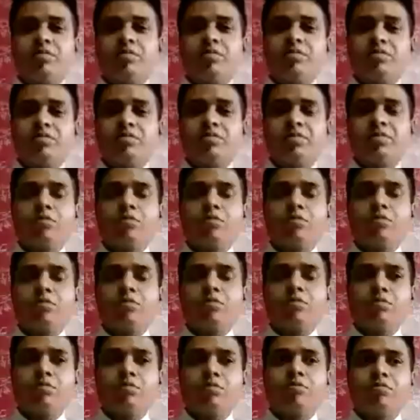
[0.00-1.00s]
the
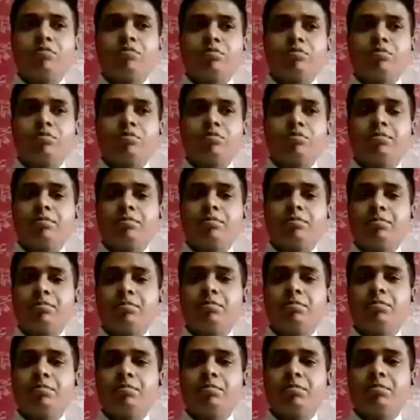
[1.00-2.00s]
mm,
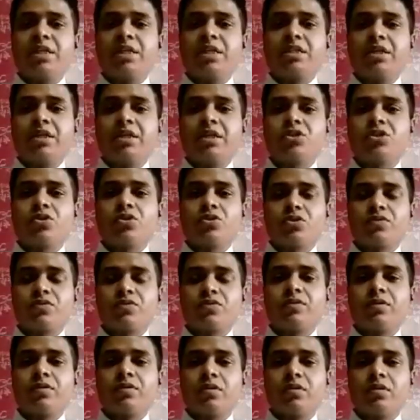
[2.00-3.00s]
major issues
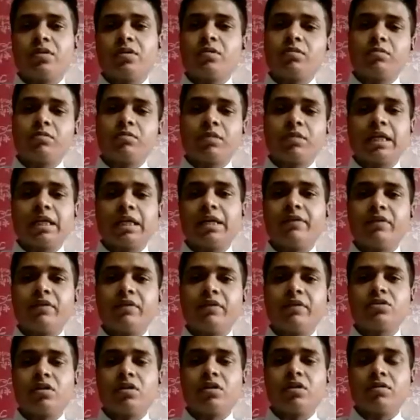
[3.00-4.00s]
for that I will
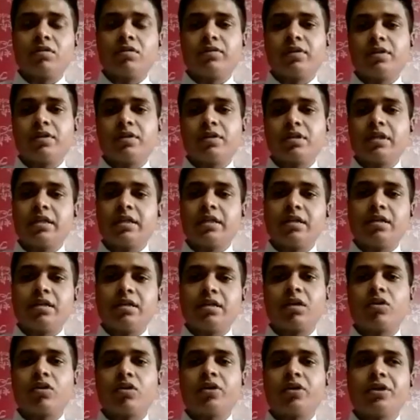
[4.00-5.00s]
resolve first, and
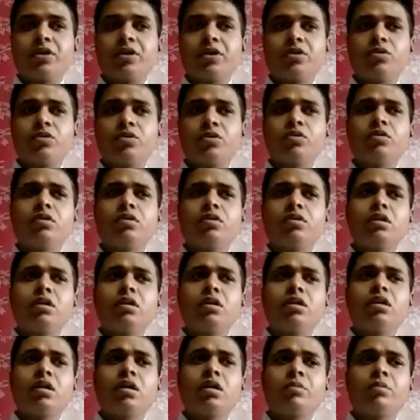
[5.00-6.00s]
according to the
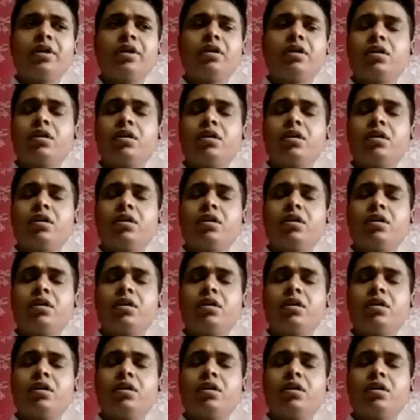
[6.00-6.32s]
coming